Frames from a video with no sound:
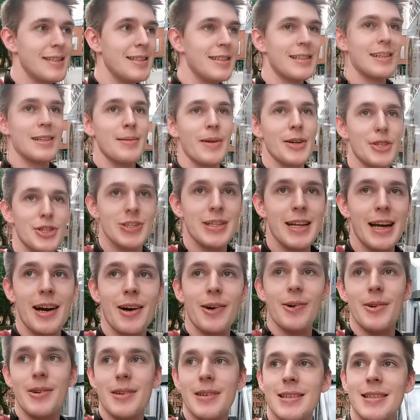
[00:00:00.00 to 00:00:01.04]
You can imagine
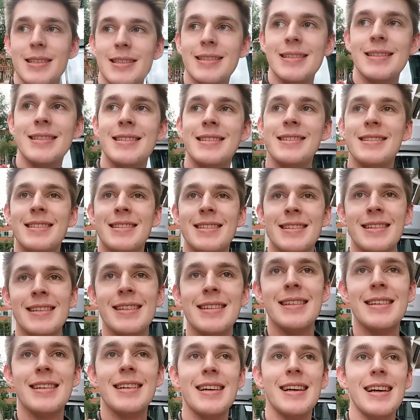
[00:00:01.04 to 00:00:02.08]
how...
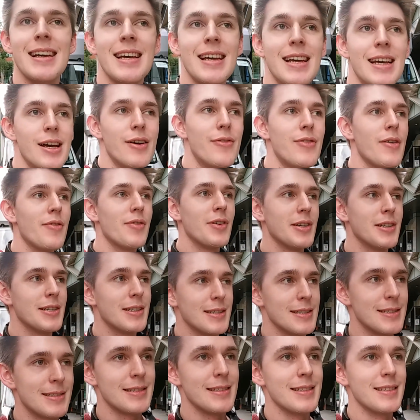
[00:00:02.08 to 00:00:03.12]
Have you
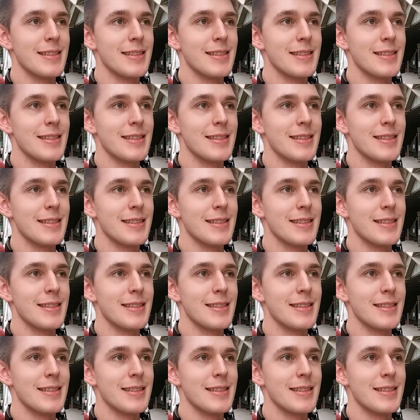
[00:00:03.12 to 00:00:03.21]
ever